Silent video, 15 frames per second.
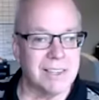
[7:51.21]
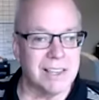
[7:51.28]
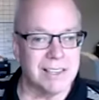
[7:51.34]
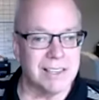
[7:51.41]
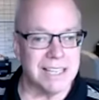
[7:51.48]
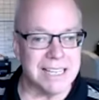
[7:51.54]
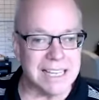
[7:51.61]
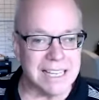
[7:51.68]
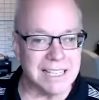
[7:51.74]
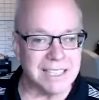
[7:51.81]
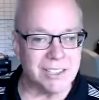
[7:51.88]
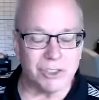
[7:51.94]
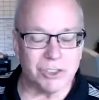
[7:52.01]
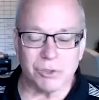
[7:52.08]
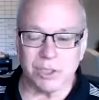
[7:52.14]
the
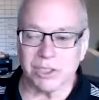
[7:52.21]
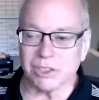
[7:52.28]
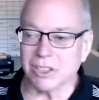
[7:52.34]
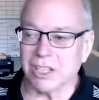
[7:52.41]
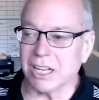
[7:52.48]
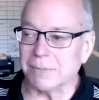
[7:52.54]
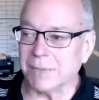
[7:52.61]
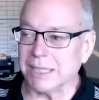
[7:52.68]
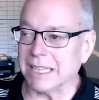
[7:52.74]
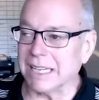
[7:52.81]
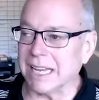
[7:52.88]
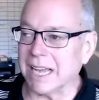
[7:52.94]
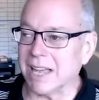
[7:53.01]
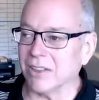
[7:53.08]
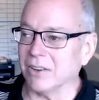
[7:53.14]
industries are coming
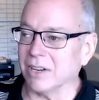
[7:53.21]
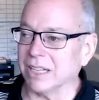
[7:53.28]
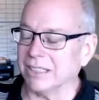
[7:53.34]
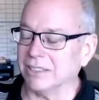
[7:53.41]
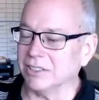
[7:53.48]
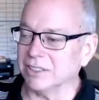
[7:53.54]
together and